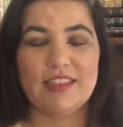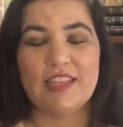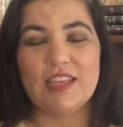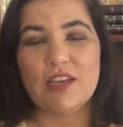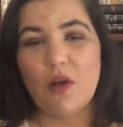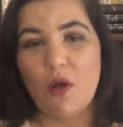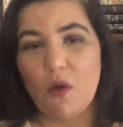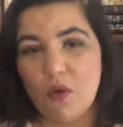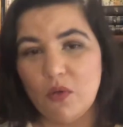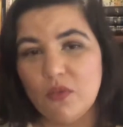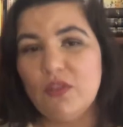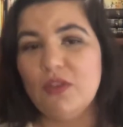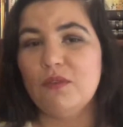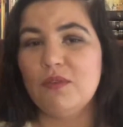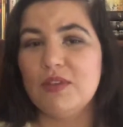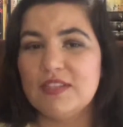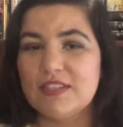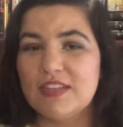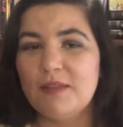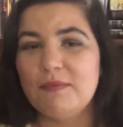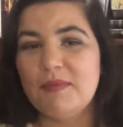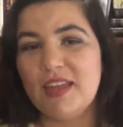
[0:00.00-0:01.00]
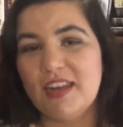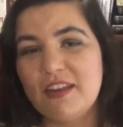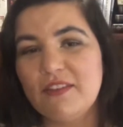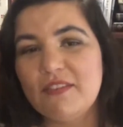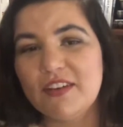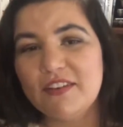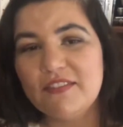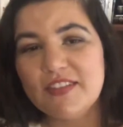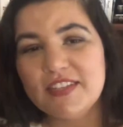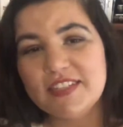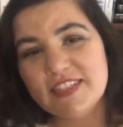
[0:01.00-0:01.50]
The only reason I'm getting
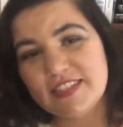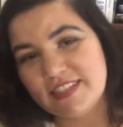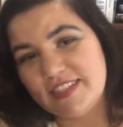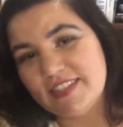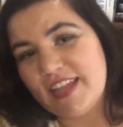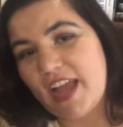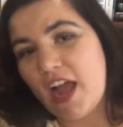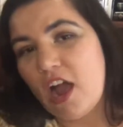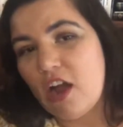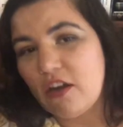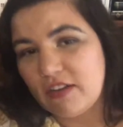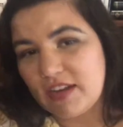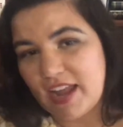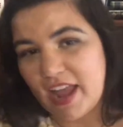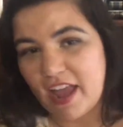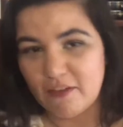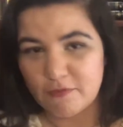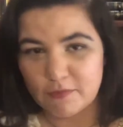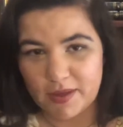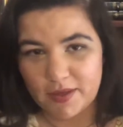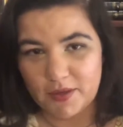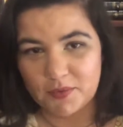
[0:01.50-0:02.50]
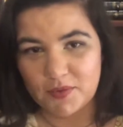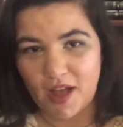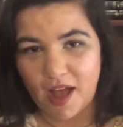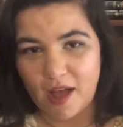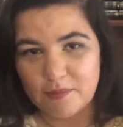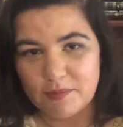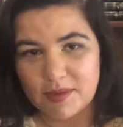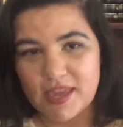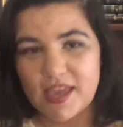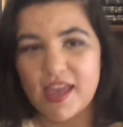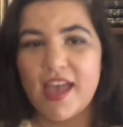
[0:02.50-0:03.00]
rid of this is because I already have my own
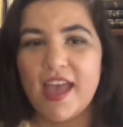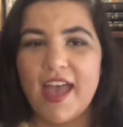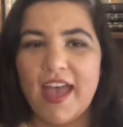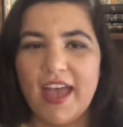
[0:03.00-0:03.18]
copy,